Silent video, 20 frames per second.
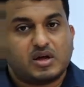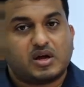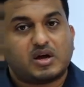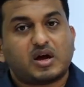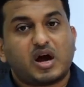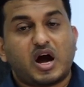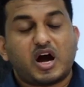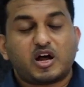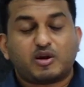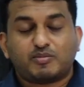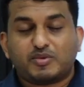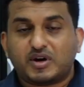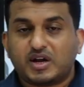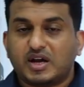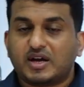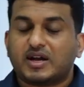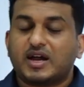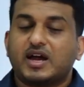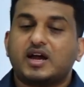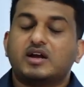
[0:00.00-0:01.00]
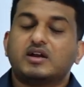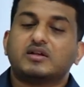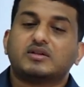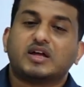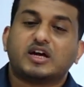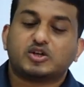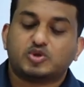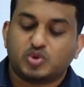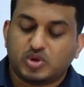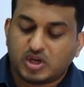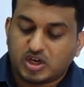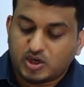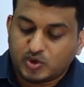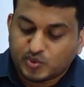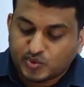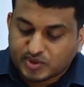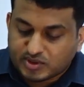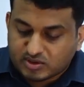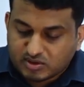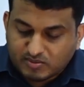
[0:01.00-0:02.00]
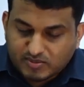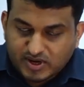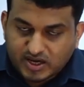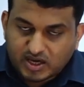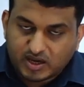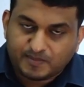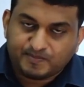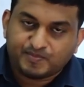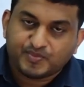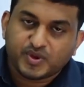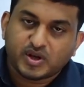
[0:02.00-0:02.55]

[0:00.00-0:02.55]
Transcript: carbonate ion is actually used by